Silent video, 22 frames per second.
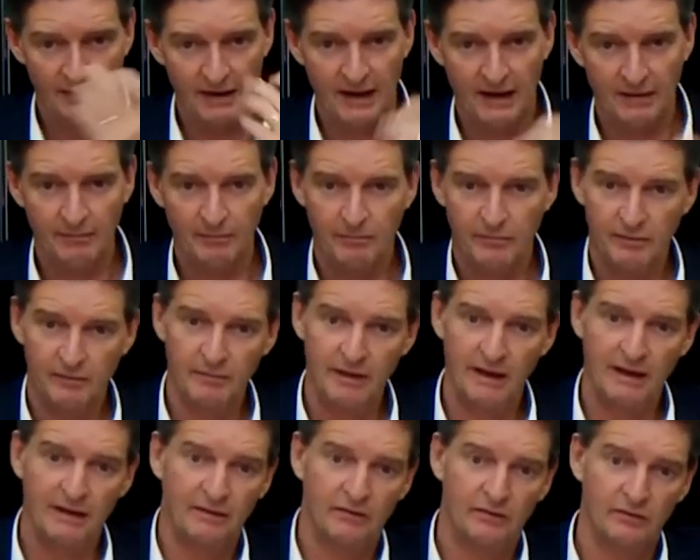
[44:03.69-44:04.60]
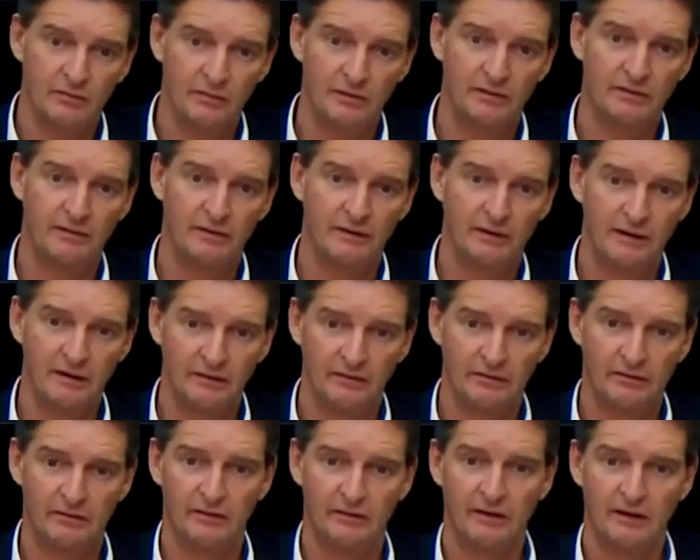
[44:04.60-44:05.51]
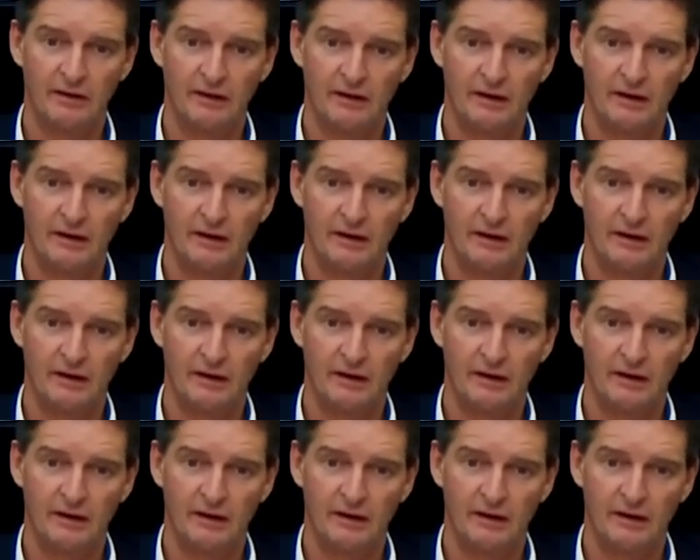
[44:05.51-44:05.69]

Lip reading: the end, management is,